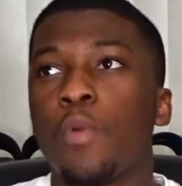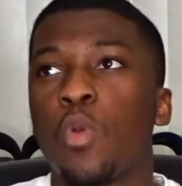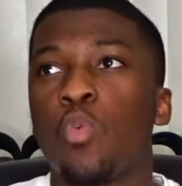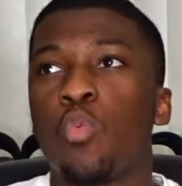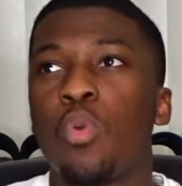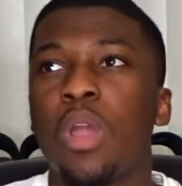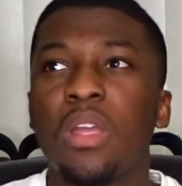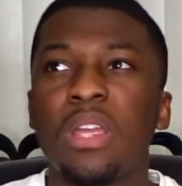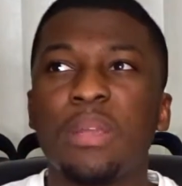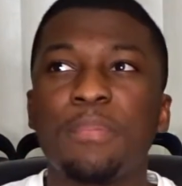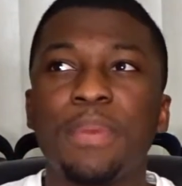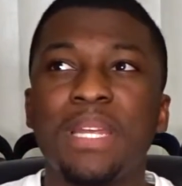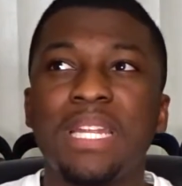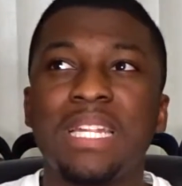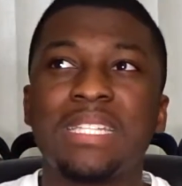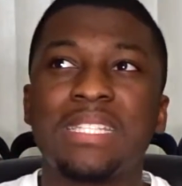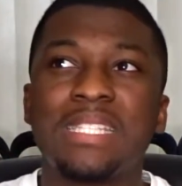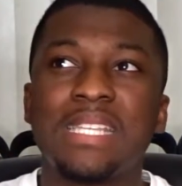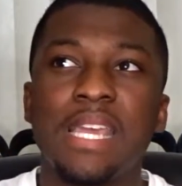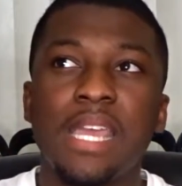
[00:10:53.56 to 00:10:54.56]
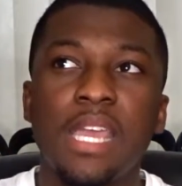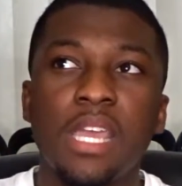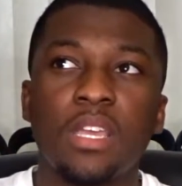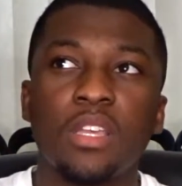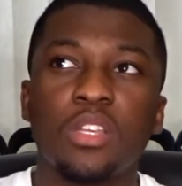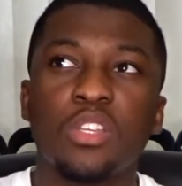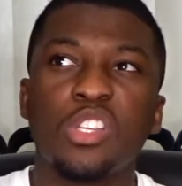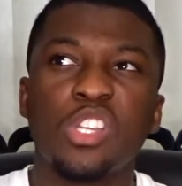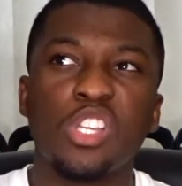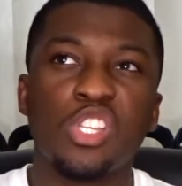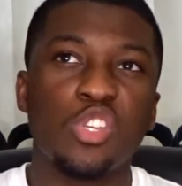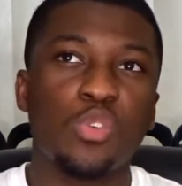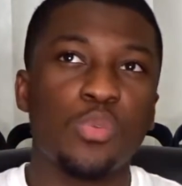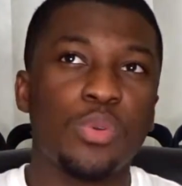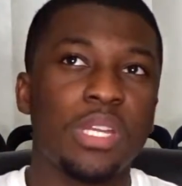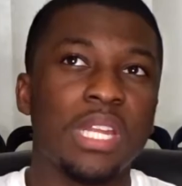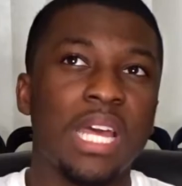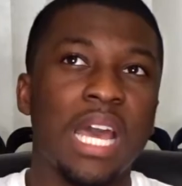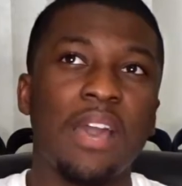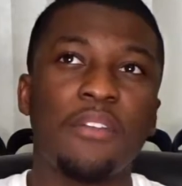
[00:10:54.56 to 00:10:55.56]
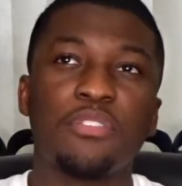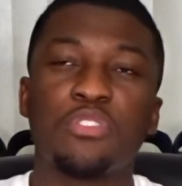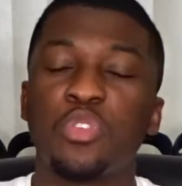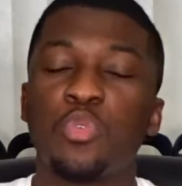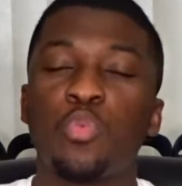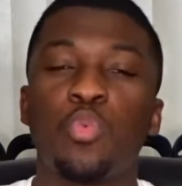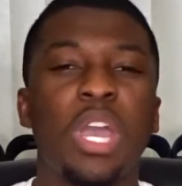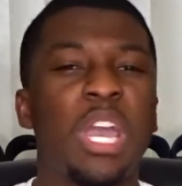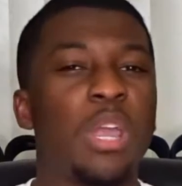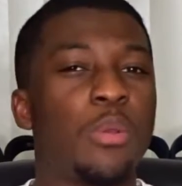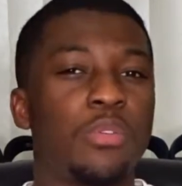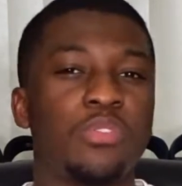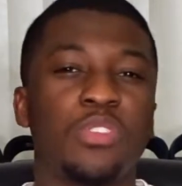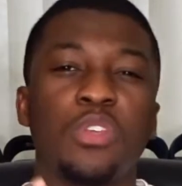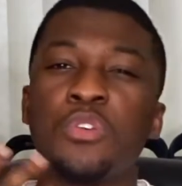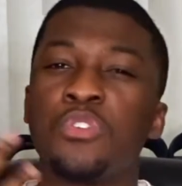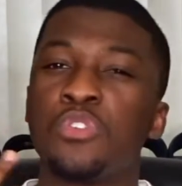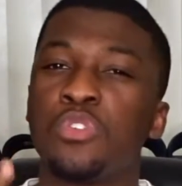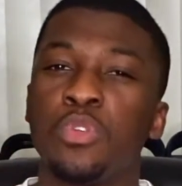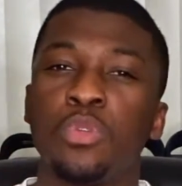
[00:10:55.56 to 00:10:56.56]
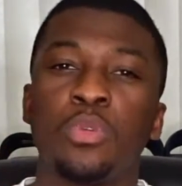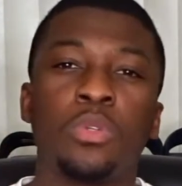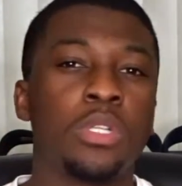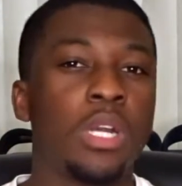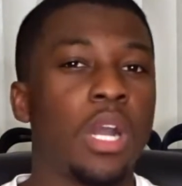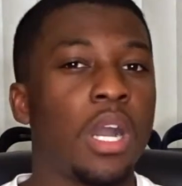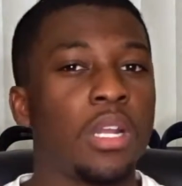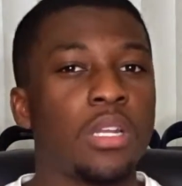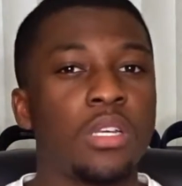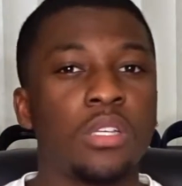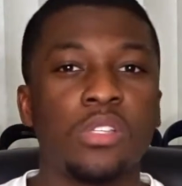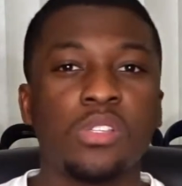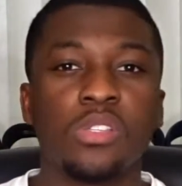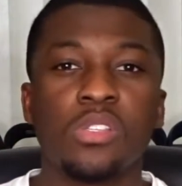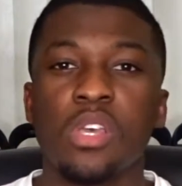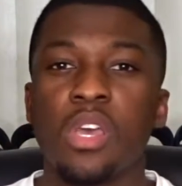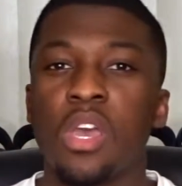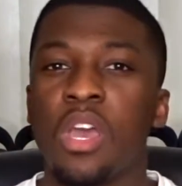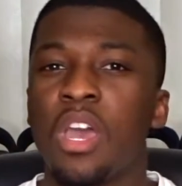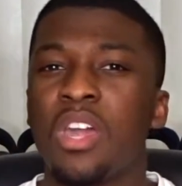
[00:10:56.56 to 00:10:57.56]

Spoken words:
wearability, you would have to wear it with those nude colors.